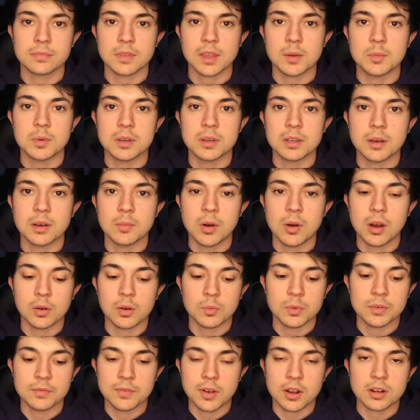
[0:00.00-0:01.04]
I mean, come on,
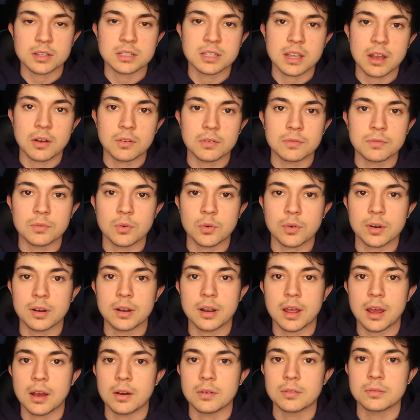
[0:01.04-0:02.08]
we've got a sound for it
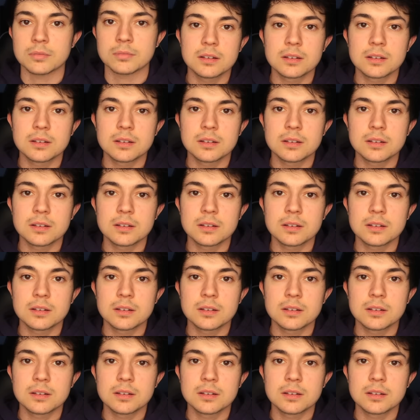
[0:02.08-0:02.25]
now.